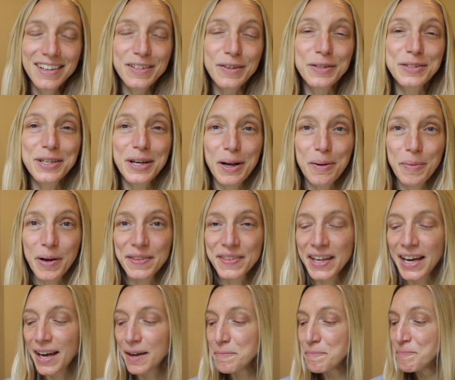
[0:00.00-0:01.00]
They'll talk about
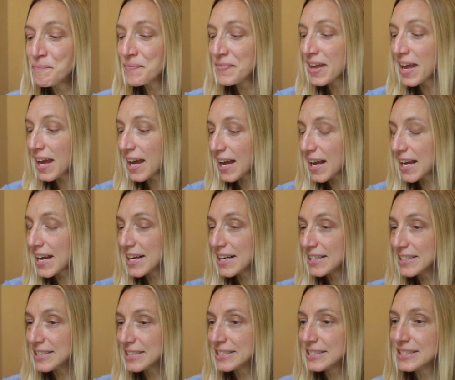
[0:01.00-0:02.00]
that
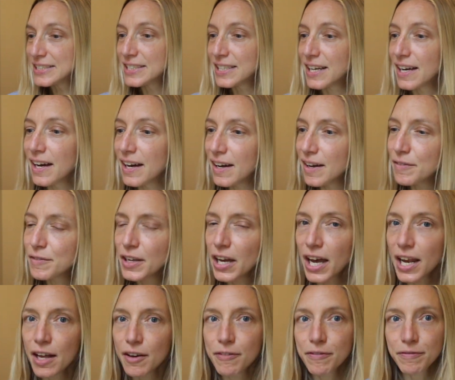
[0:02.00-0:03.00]
and uh, I've
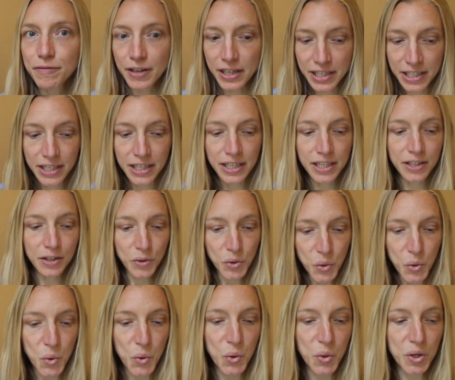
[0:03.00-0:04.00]
got a funny,
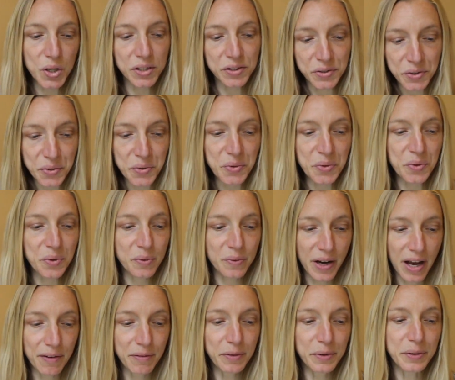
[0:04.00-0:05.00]
cool new
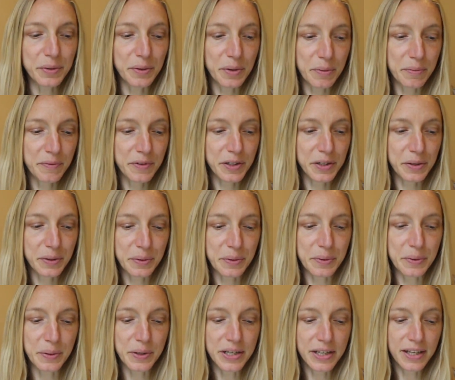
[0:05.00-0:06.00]
Ravelry group for
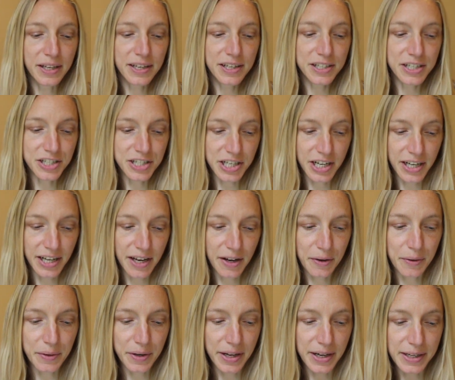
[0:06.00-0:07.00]
you to check
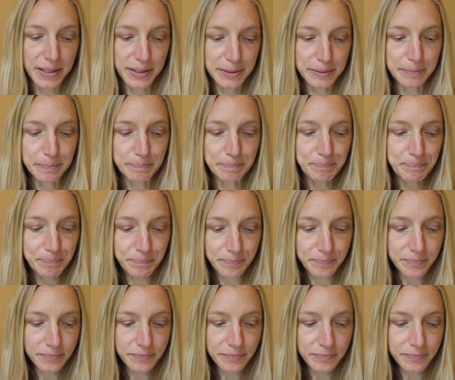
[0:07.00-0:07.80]
out um,